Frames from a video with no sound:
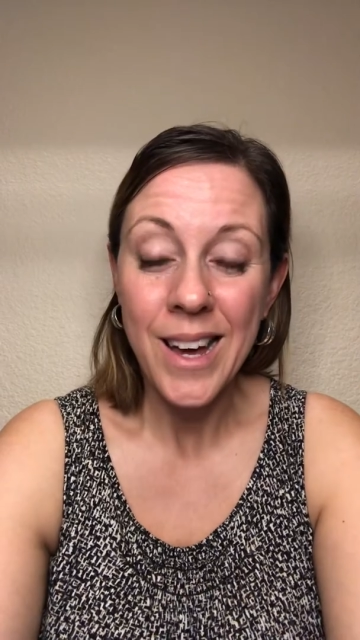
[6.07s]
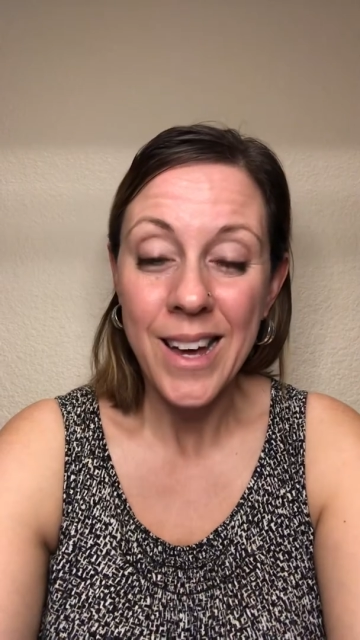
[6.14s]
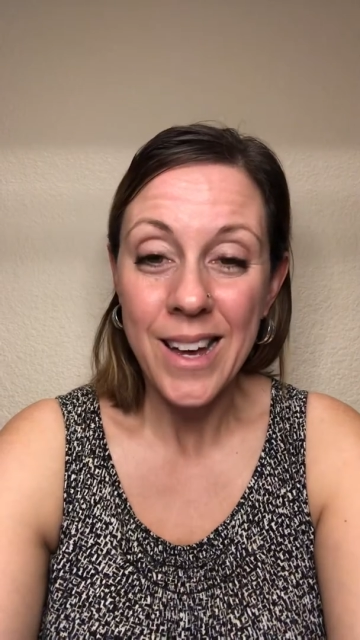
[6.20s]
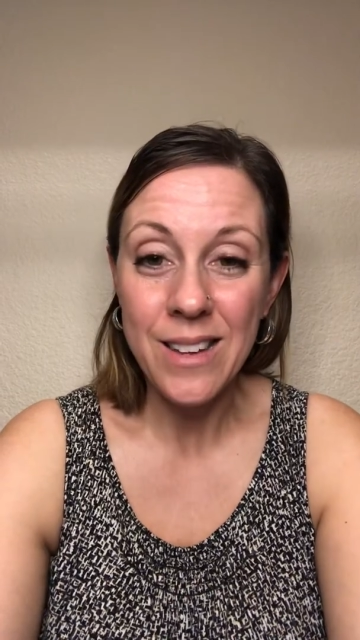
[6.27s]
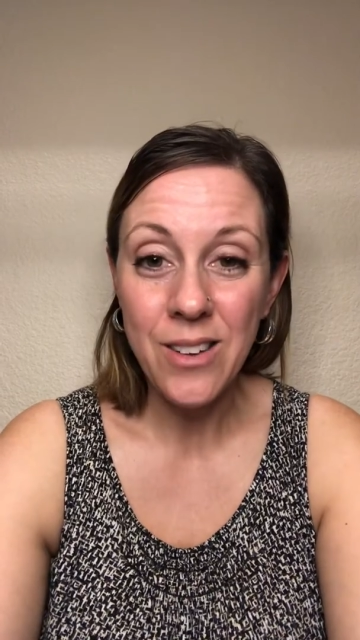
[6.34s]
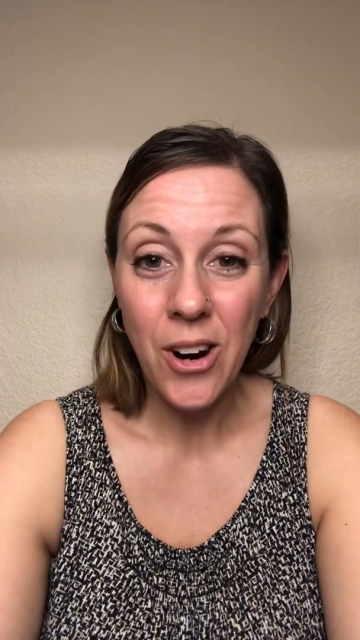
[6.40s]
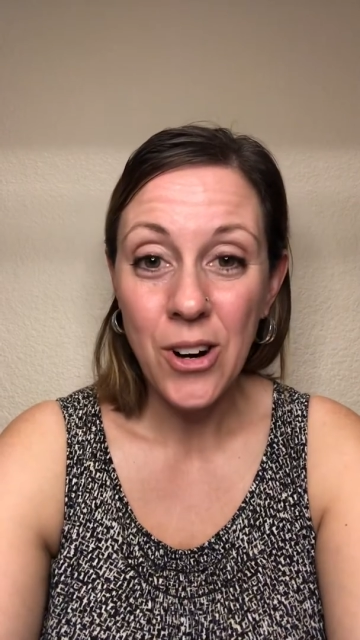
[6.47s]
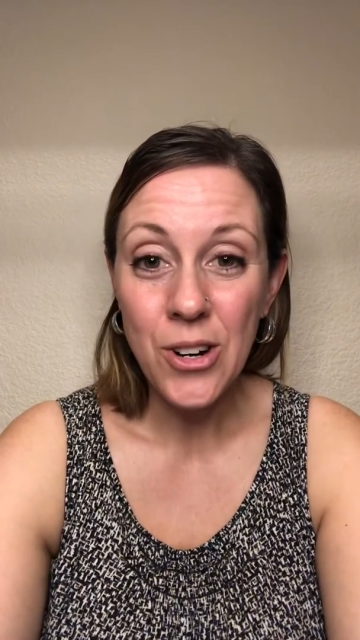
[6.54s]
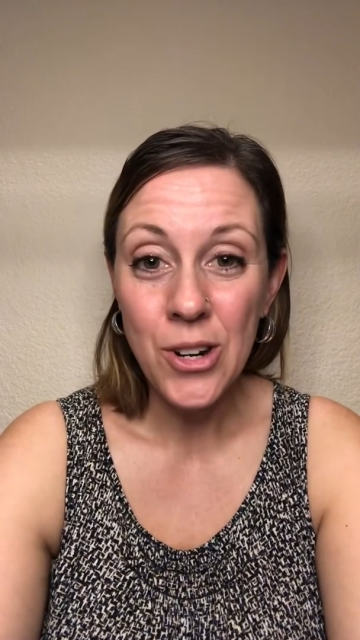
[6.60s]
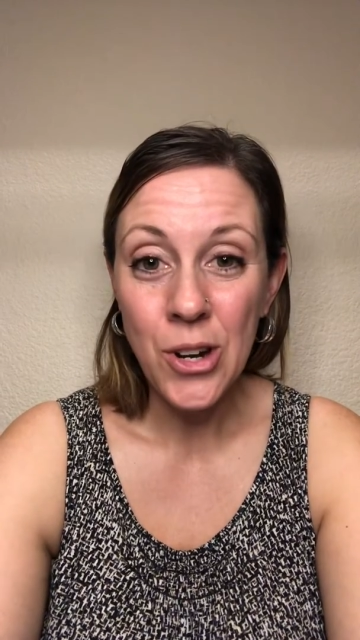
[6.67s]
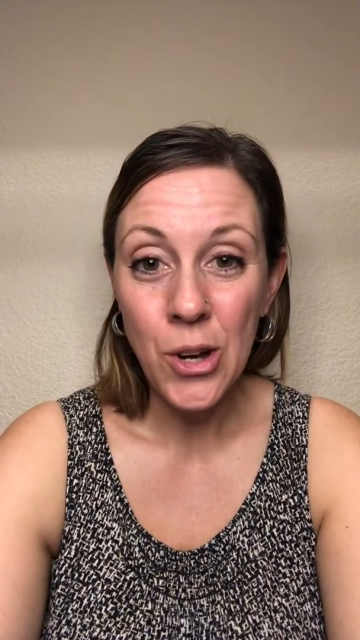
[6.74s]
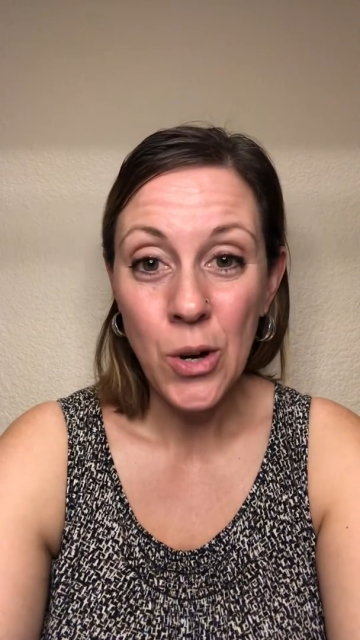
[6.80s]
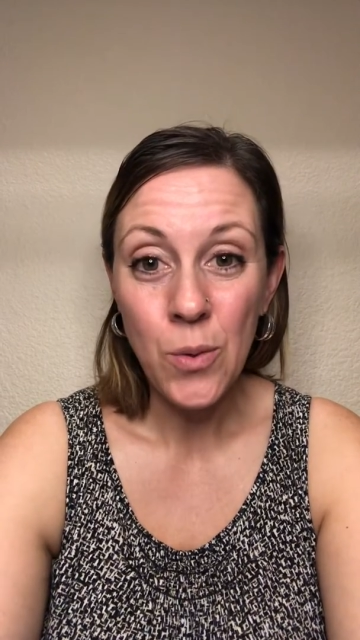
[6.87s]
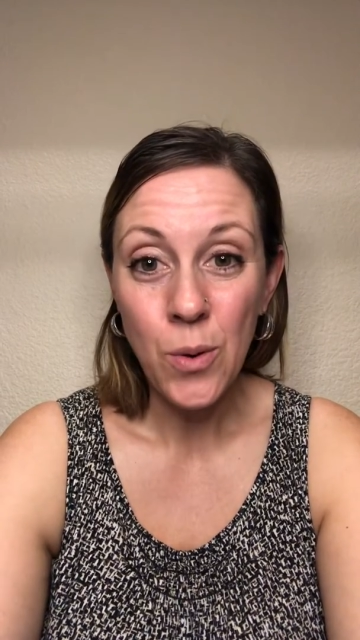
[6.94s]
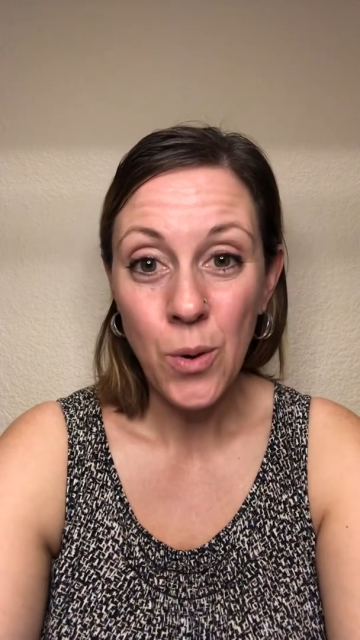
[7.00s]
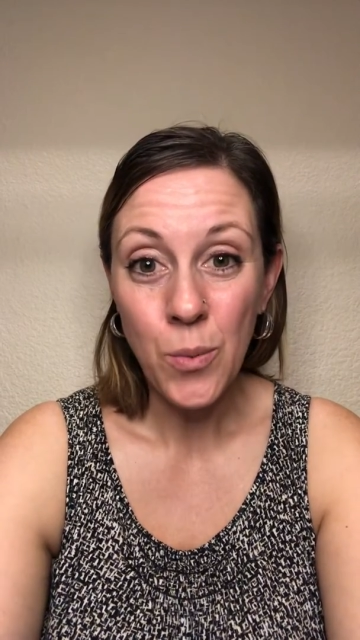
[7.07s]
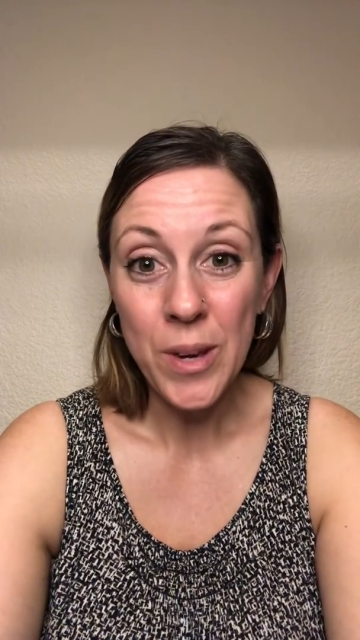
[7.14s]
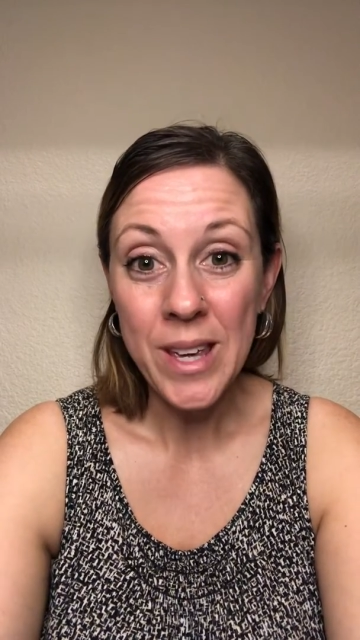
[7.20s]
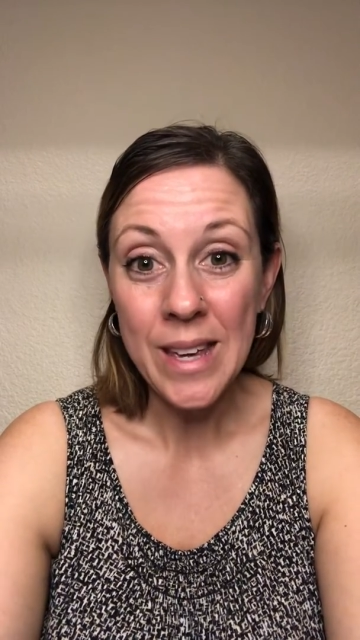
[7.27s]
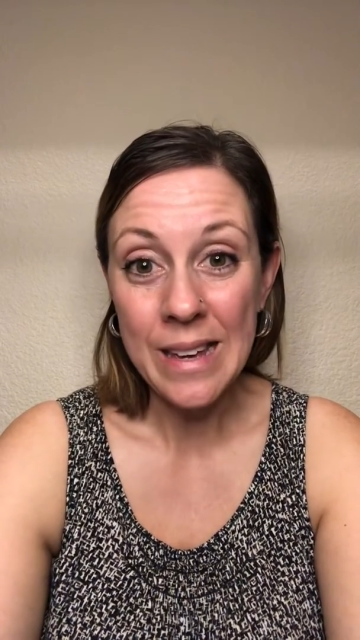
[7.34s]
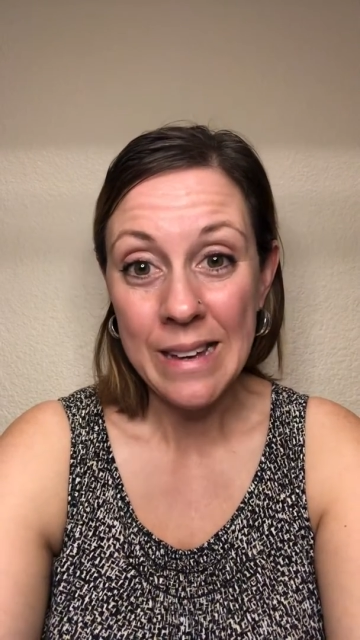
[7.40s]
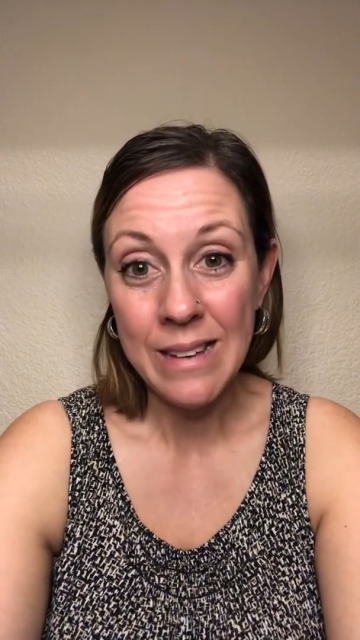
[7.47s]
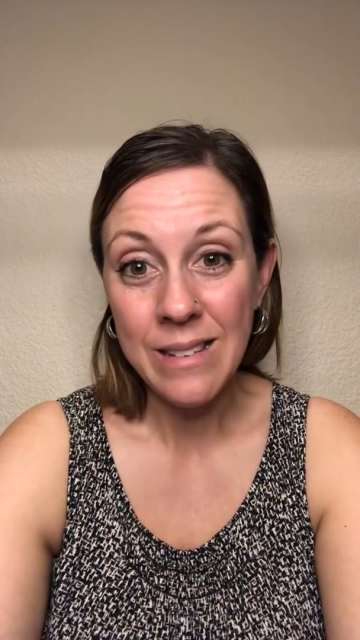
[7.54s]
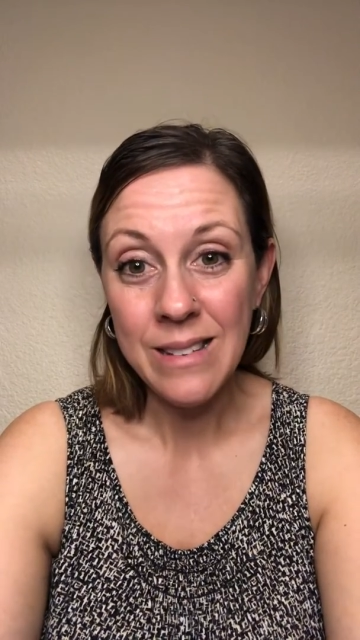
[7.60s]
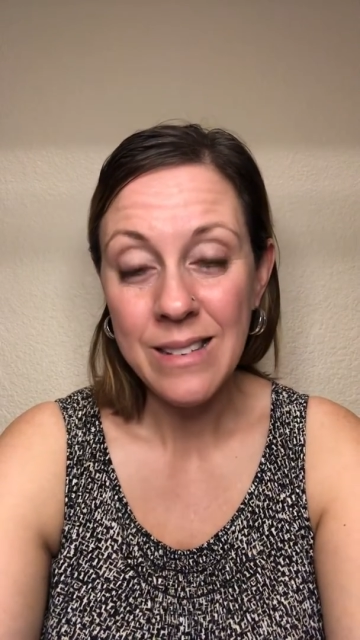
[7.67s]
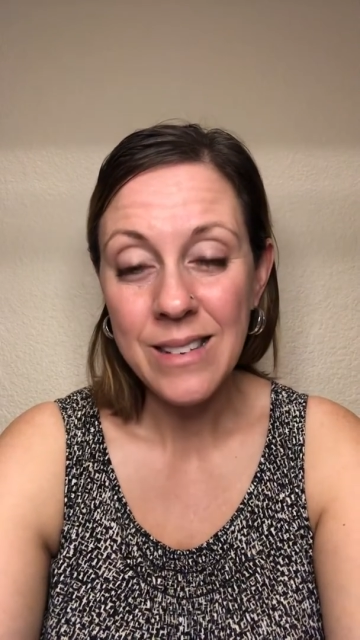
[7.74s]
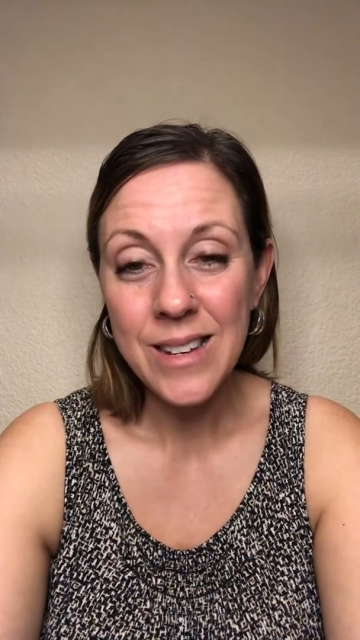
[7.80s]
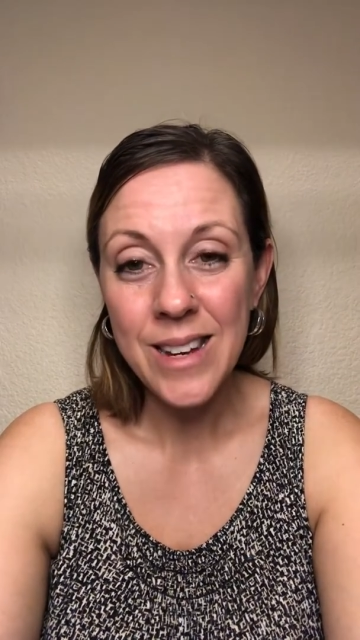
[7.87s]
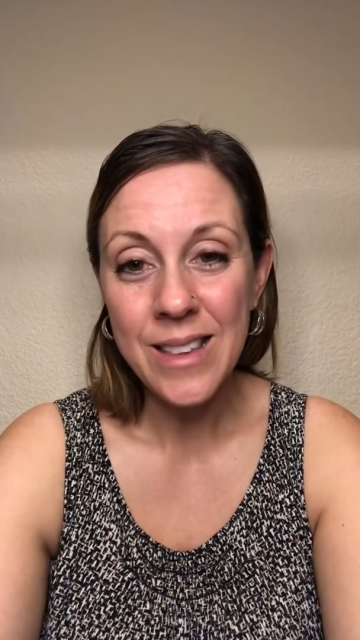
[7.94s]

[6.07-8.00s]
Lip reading: it's hard to know where we end